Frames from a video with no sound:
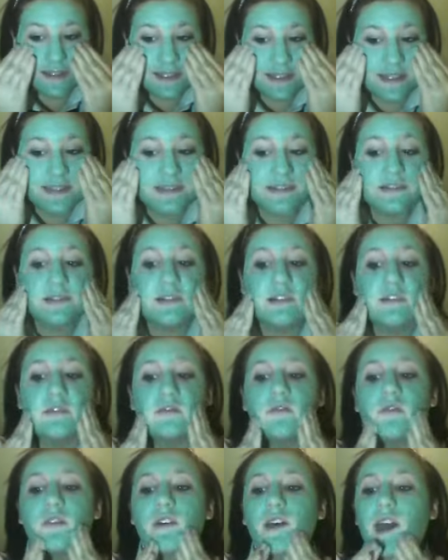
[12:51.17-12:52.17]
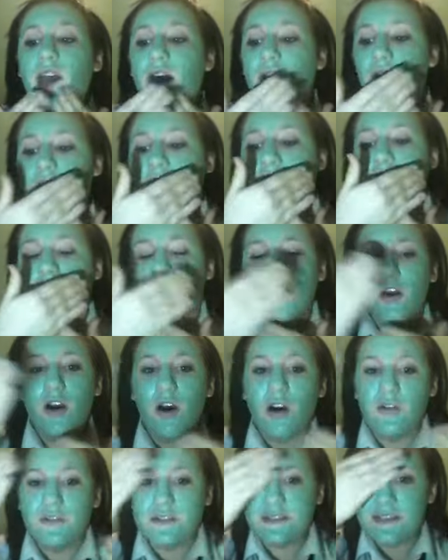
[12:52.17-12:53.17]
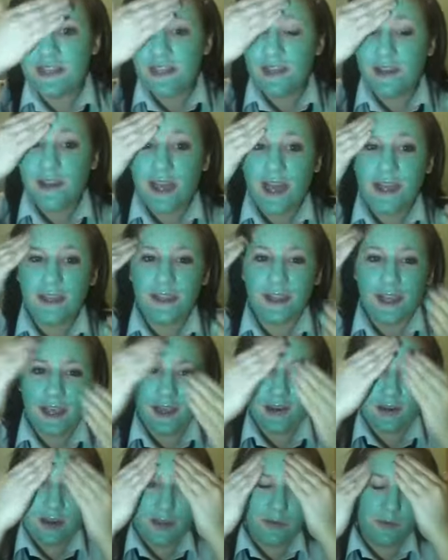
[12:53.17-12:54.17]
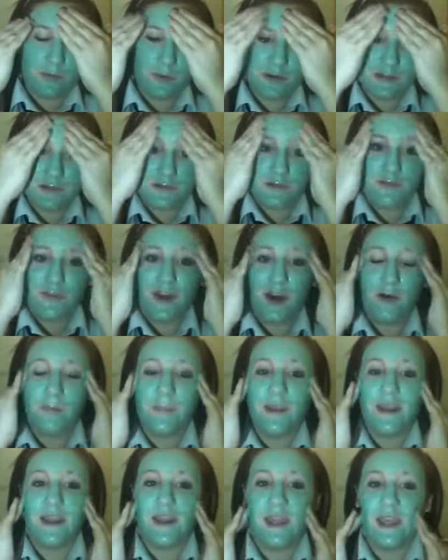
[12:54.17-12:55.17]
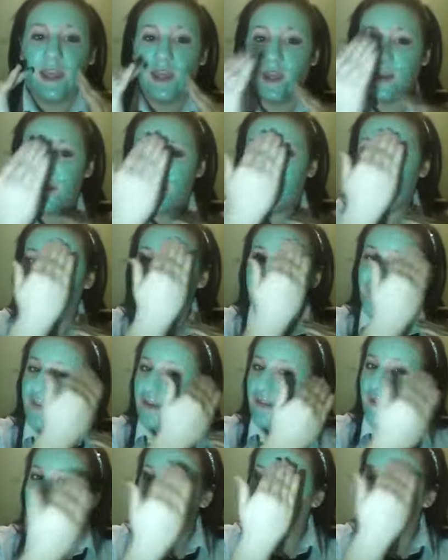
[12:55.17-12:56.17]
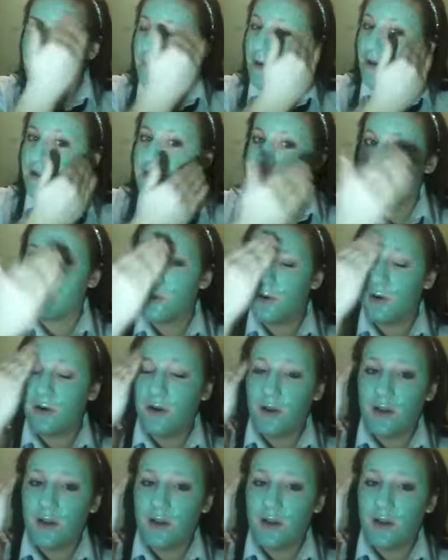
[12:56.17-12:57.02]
This can, obviously you can get like ones without mint in and everything, they do much more